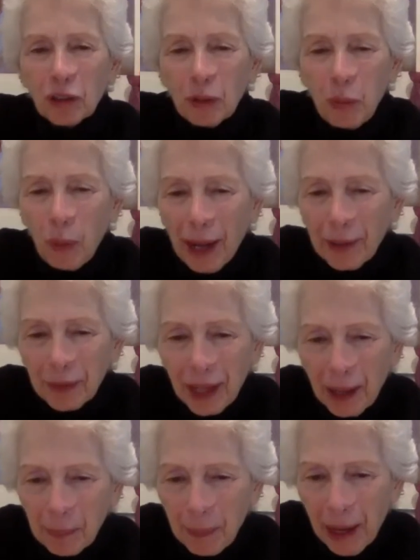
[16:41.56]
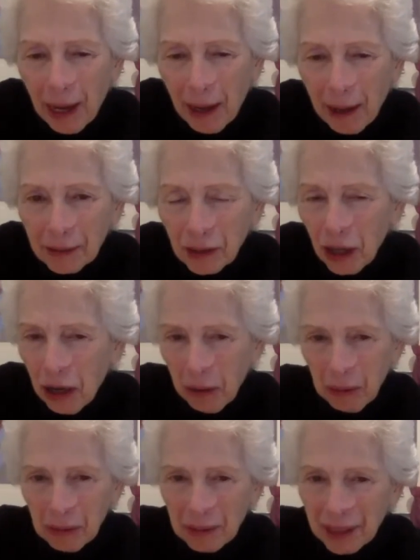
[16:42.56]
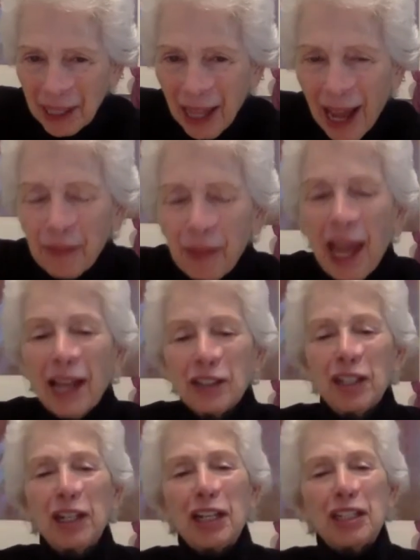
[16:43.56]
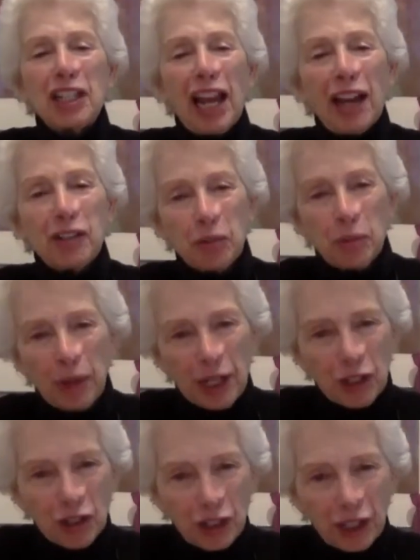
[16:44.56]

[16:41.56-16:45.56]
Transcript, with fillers: quite that bad. That's an exaggeration.